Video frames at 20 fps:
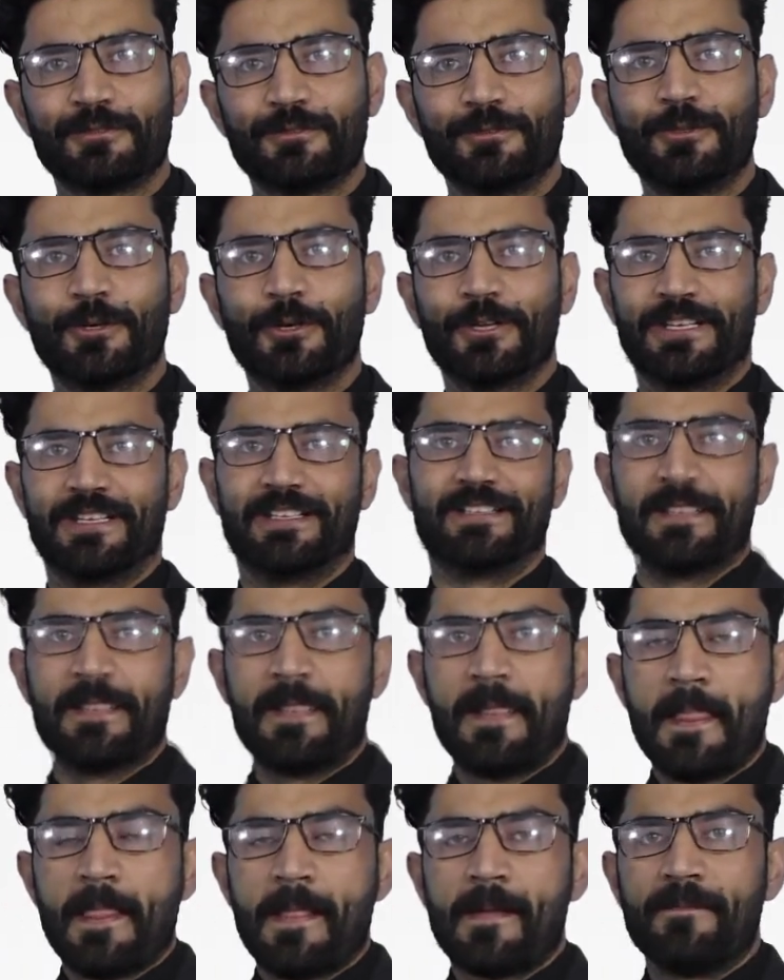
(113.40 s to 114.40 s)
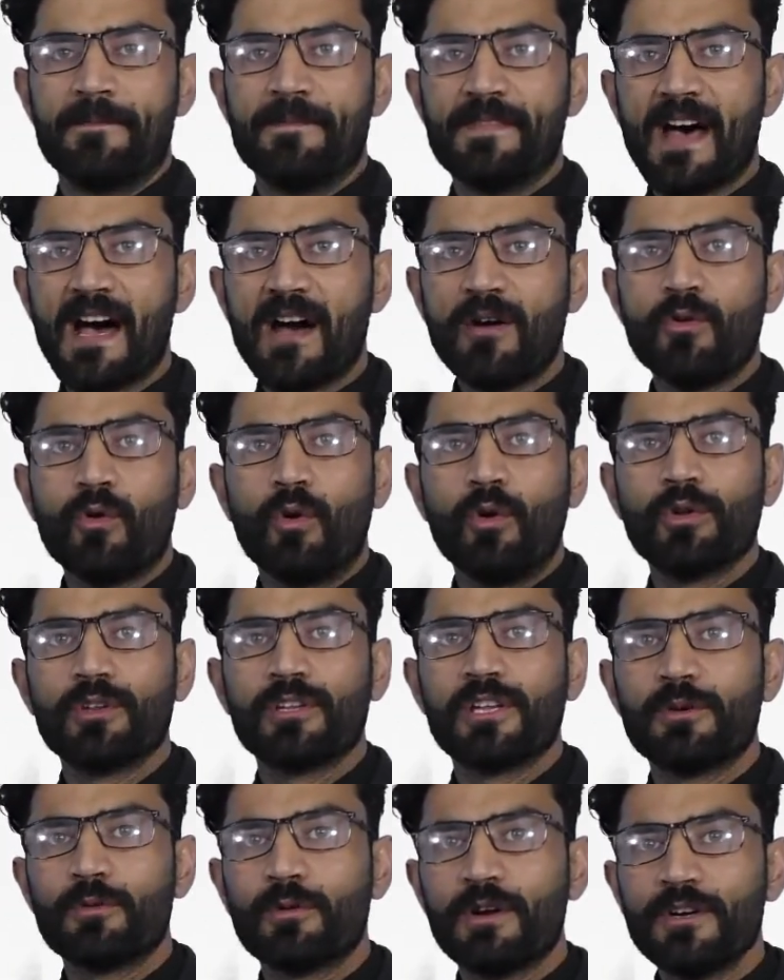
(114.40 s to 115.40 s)
doi. Now
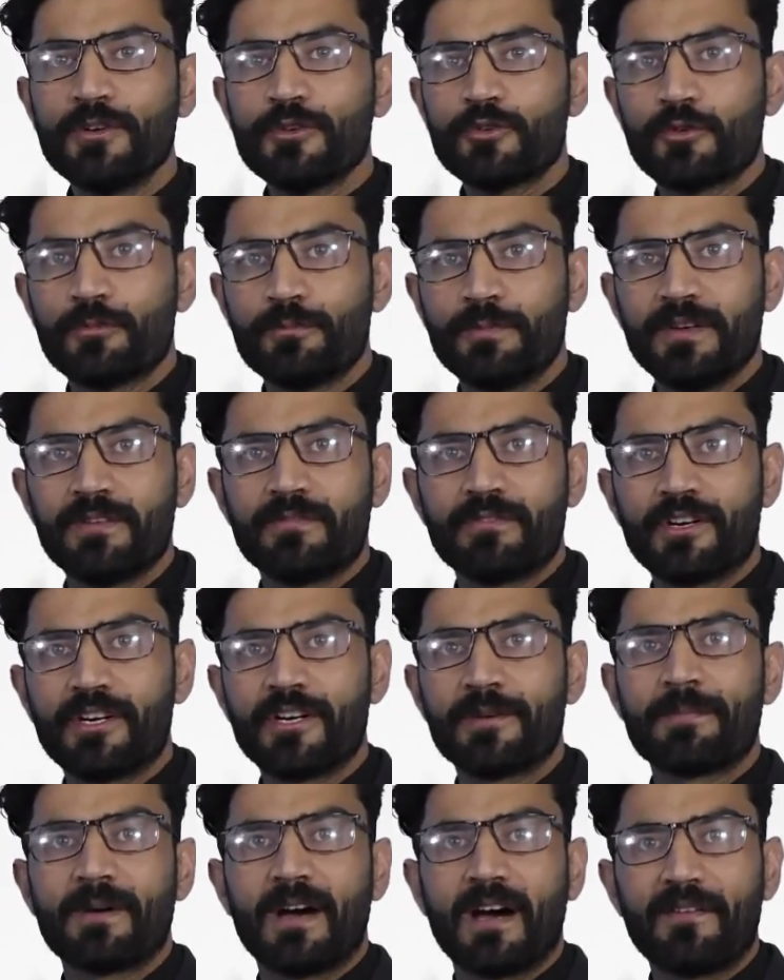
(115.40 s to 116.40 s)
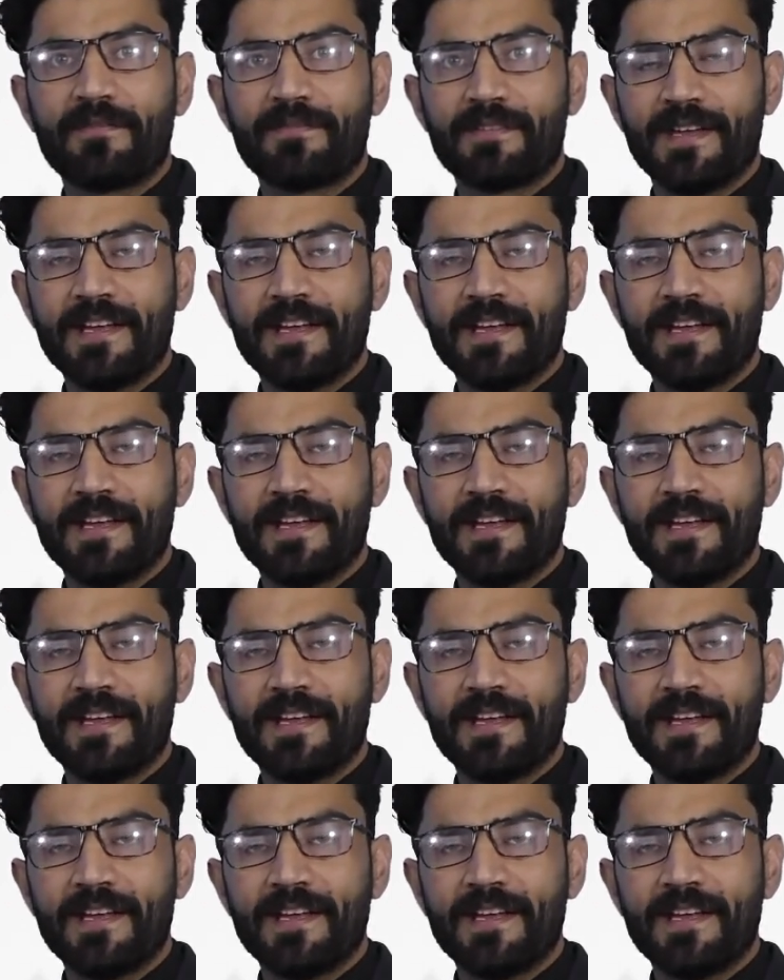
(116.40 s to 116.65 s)
only one to be verb of